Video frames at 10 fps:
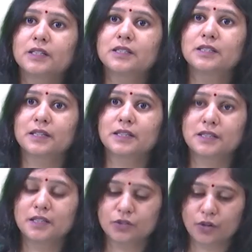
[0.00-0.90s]

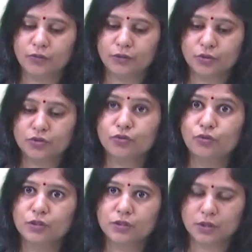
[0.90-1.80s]
consistencies of those
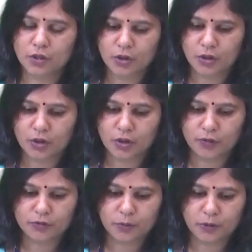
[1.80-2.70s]
rules
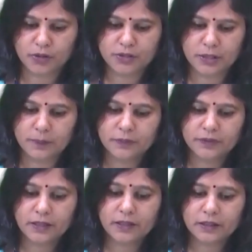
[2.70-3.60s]
of topology.
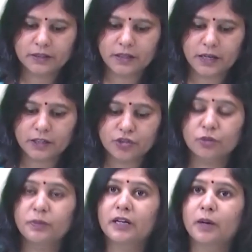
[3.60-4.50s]
Then the data
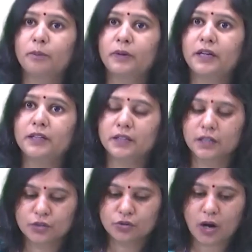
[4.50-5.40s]
should be complete.
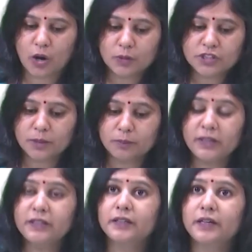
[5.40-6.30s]
So how much
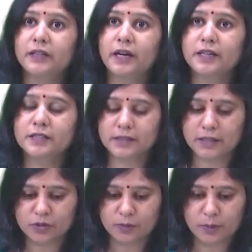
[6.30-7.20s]
complete the data is, it
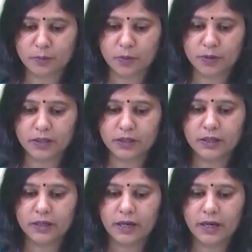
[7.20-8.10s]
has to be reported,
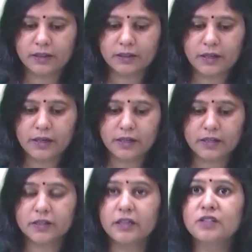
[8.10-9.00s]
and the
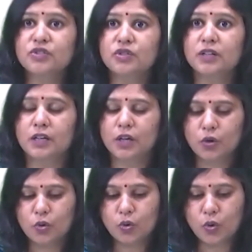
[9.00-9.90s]
lineage, the history,
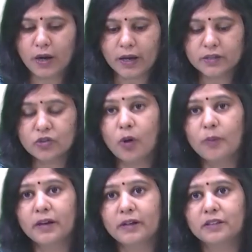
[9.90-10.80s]
who has
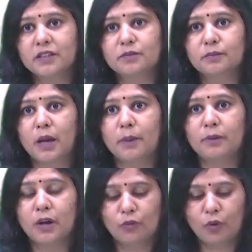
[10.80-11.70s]
operated this map,
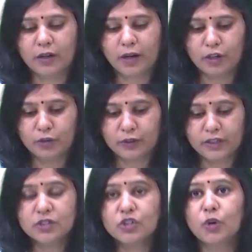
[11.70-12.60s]
what kind of
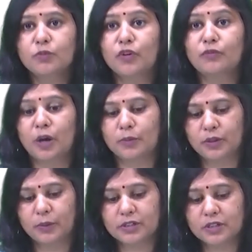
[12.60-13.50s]
density of
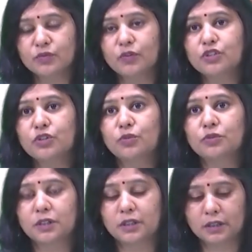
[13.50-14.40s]
observations was
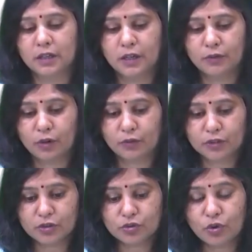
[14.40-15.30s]
used, in what was
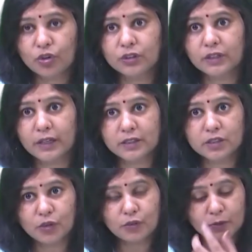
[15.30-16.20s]
the
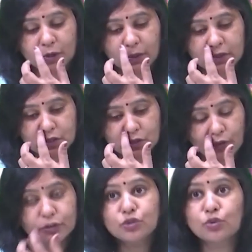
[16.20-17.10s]
density of observations
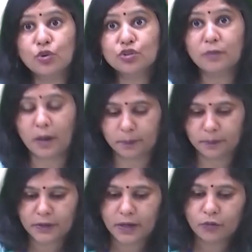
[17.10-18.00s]
of the source map,
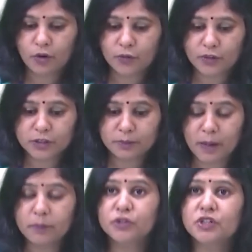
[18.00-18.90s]
what were the
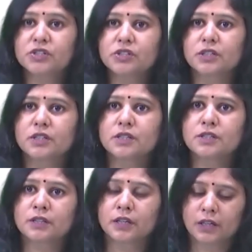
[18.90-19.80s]
map
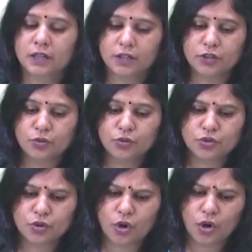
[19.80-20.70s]
projections
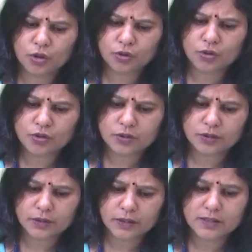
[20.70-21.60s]
used. All those
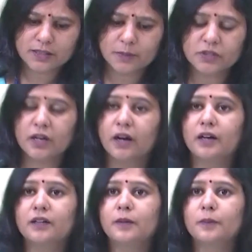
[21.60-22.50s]
concepts
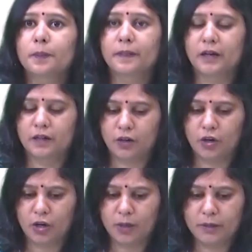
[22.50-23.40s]
are
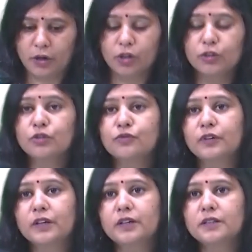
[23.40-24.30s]
all those
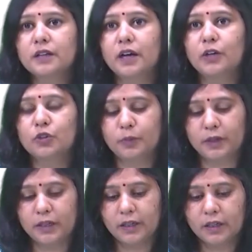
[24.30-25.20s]
figures are to
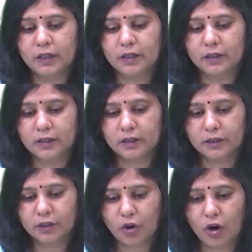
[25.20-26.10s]
be
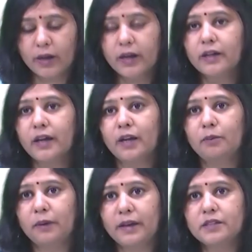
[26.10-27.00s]
recorded
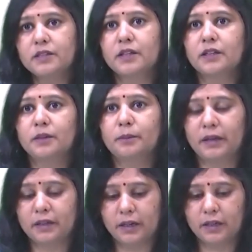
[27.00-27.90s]
and placed in the
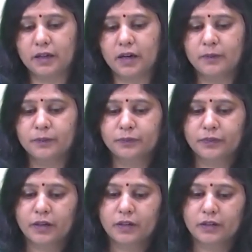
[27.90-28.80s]
metadata,
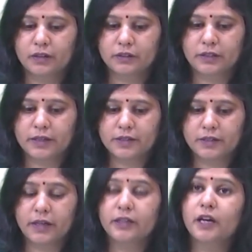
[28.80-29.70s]
that is
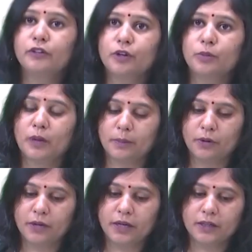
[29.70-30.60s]
the data
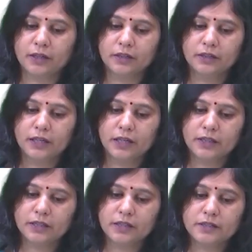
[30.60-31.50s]
about data,
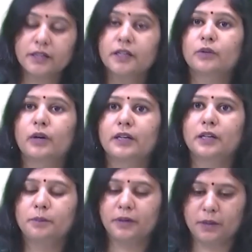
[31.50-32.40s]
in these data
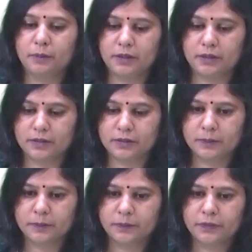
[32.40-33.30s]
quality parameters.
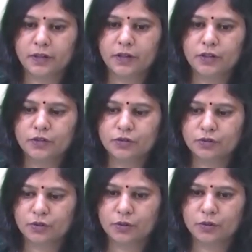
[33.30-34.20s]

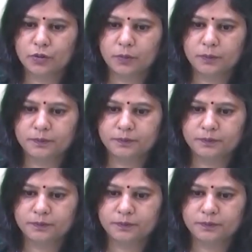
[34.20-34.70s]
So